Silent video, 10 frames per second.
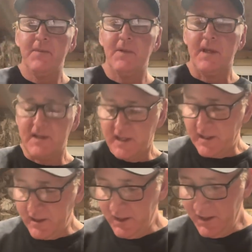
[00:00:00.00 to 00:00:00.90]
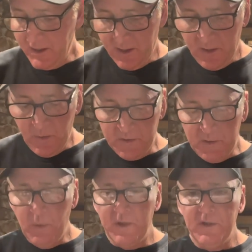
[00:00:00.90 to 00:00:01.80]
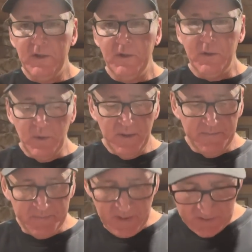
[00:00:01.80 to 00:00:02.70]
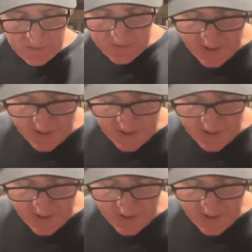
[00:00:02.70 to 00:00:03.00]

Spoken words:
like that, what you want to do is just